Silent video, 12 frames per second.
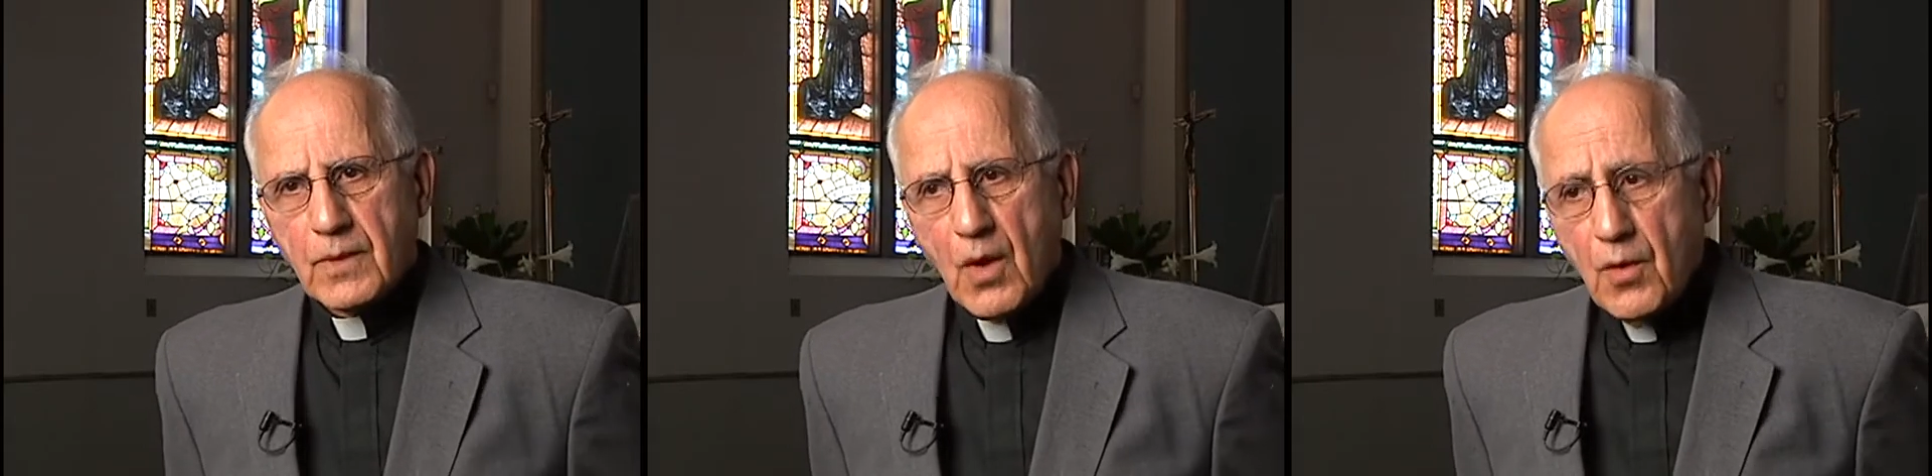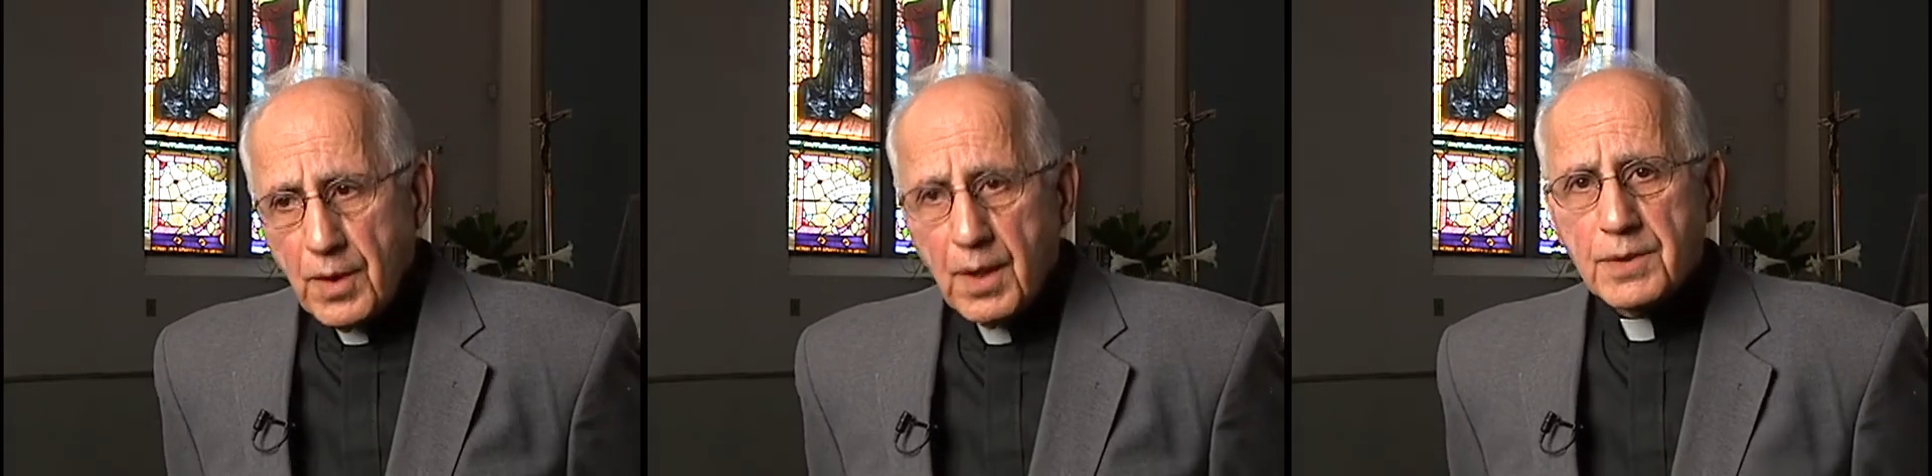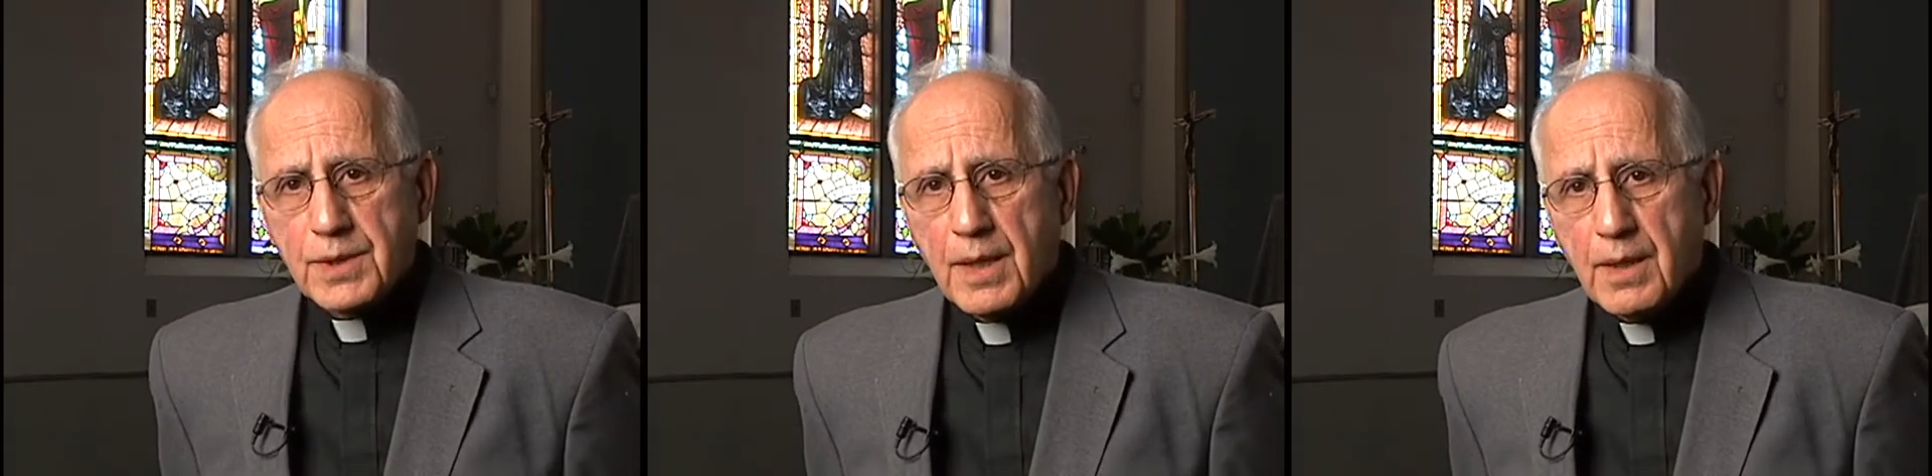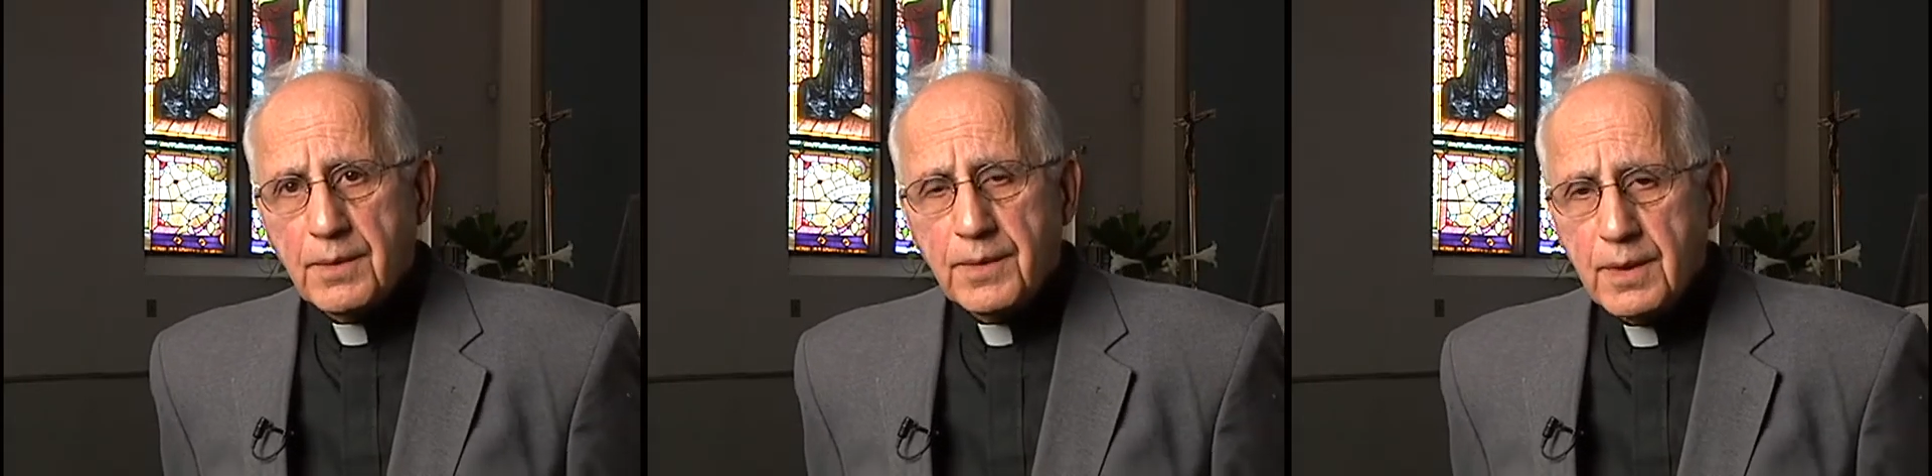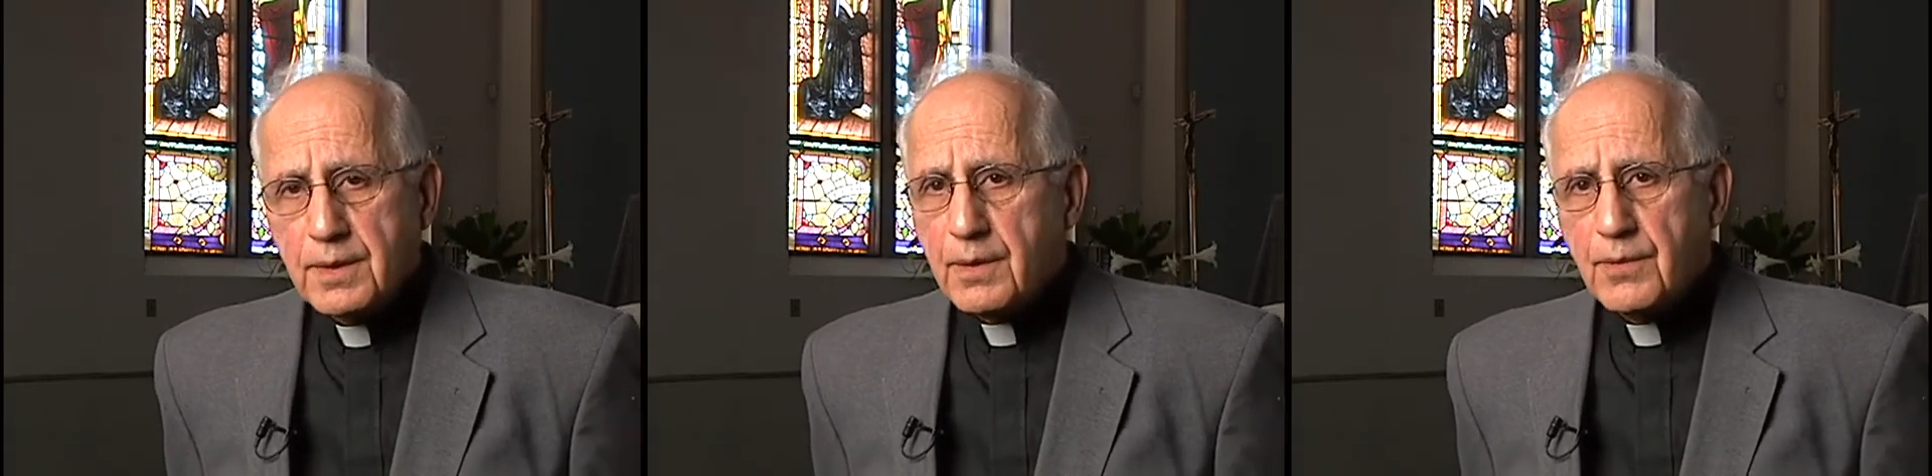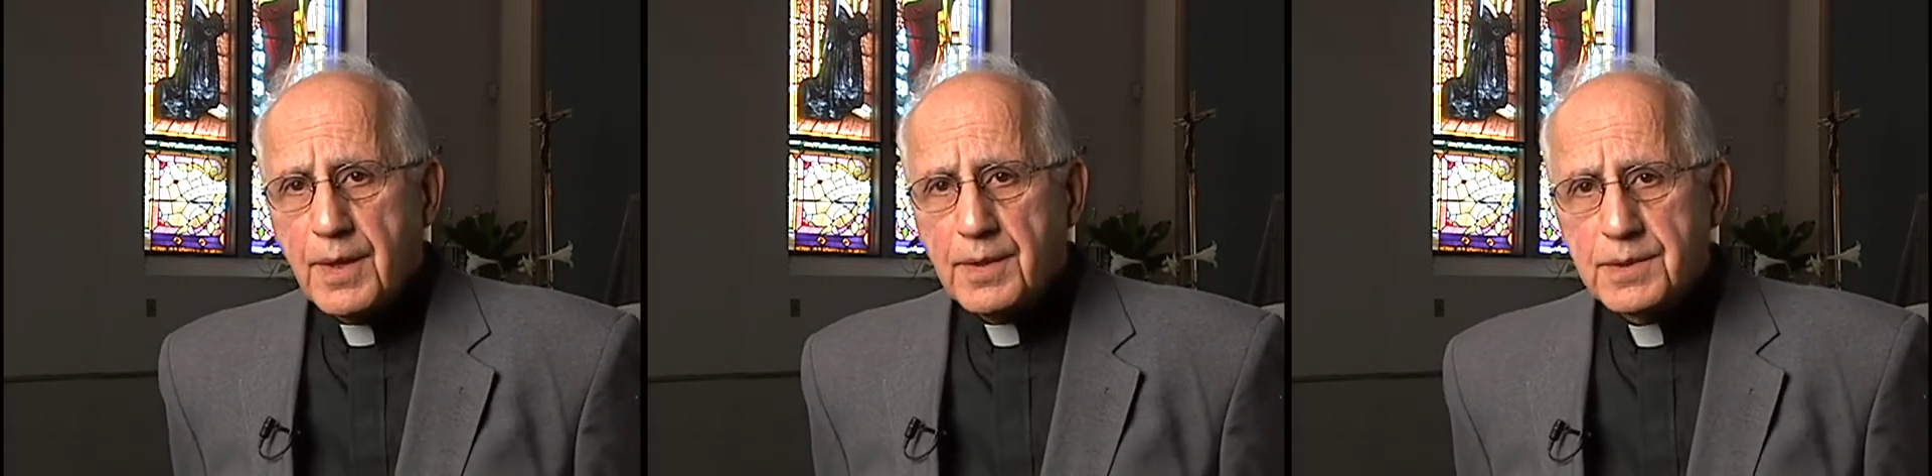Oh, yes. I think the
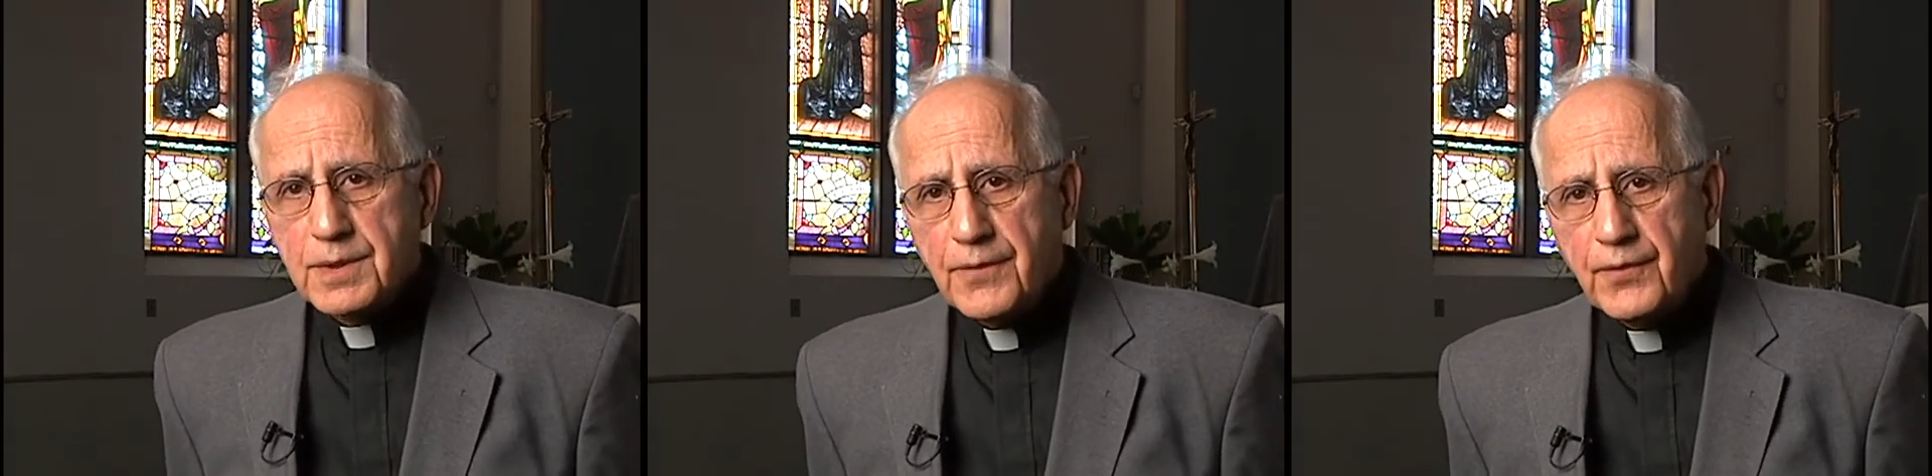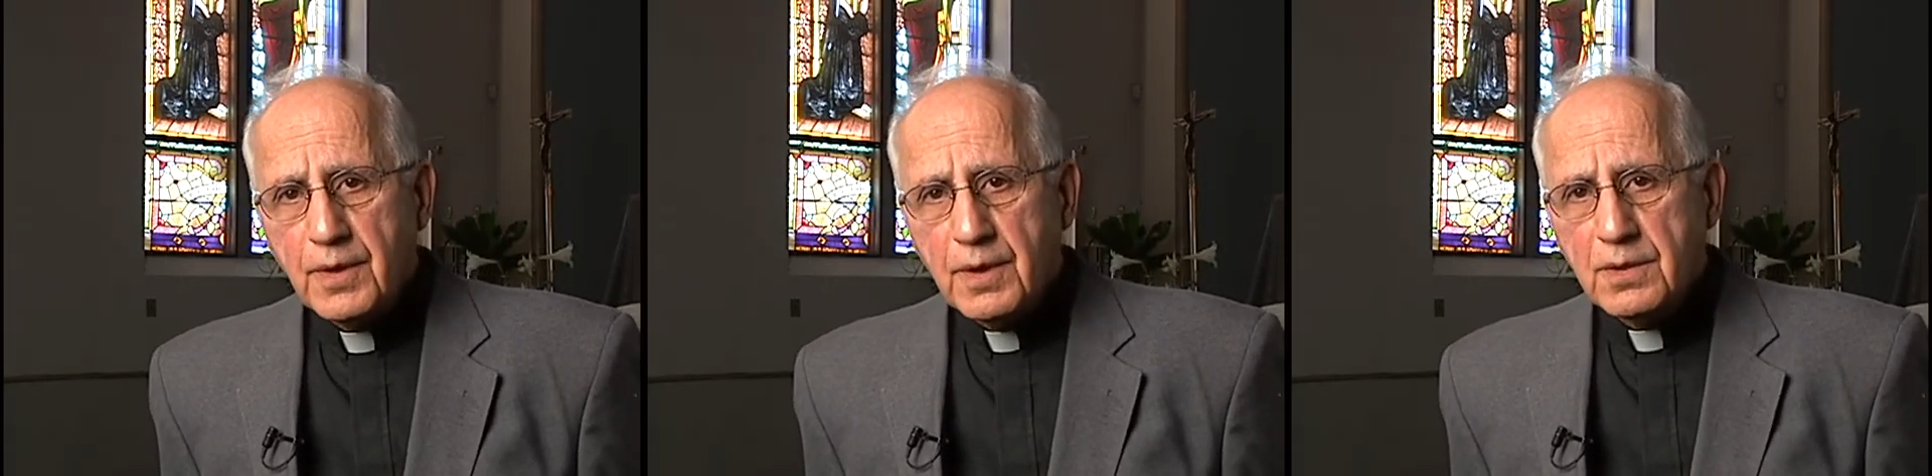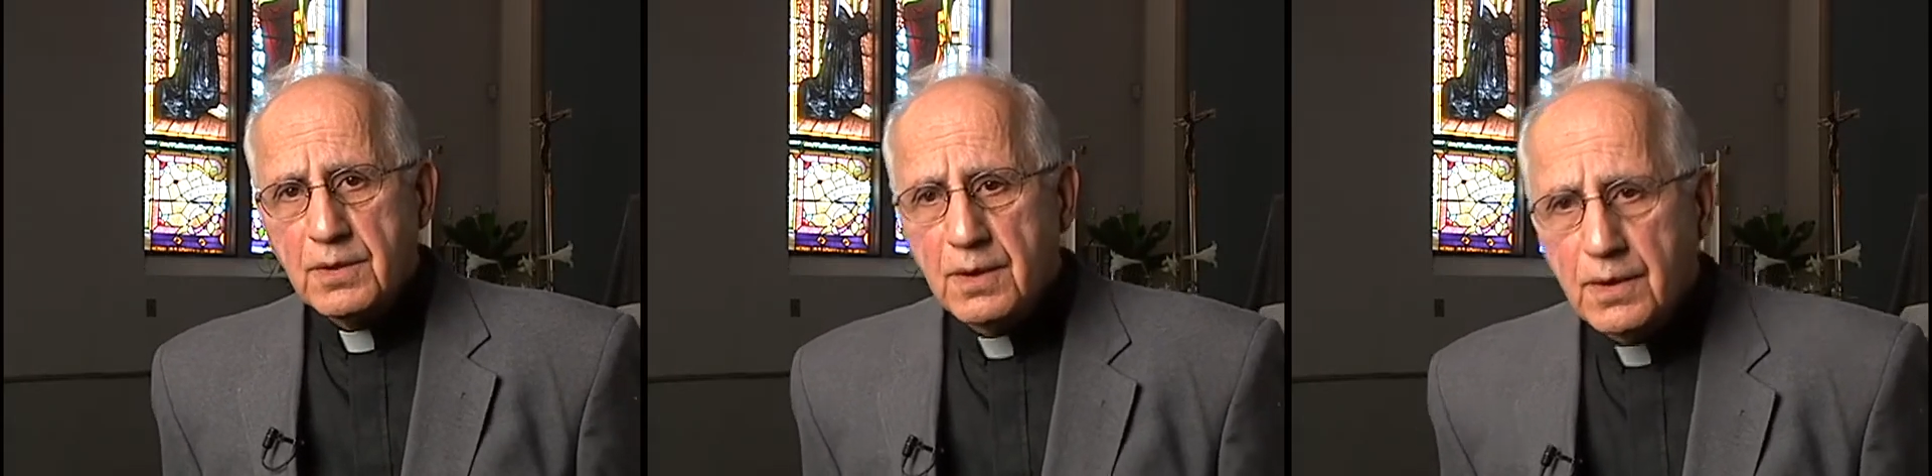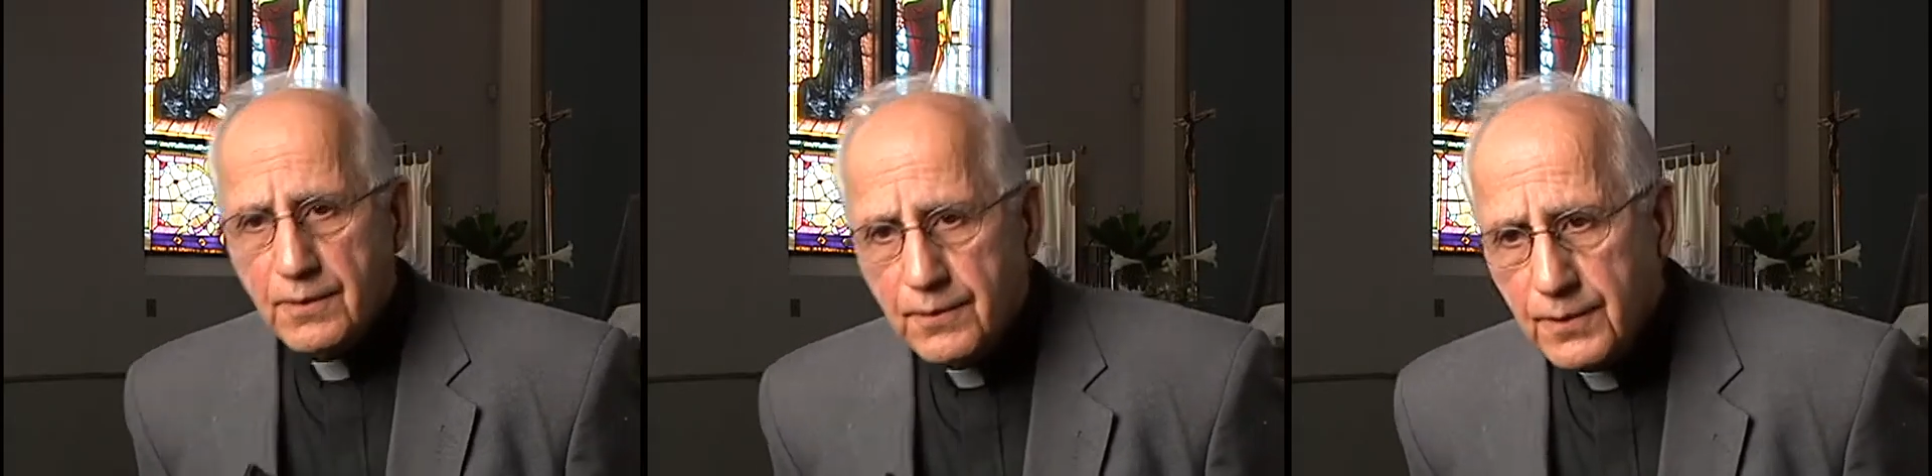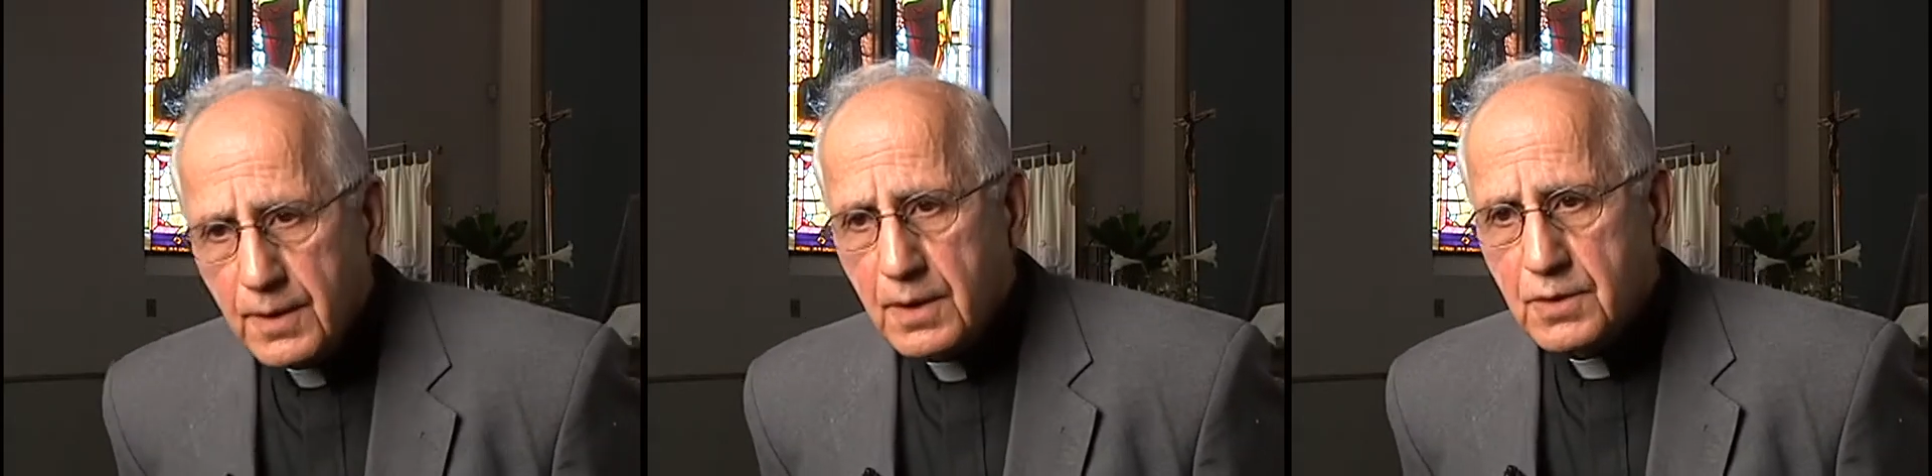greatest definition of the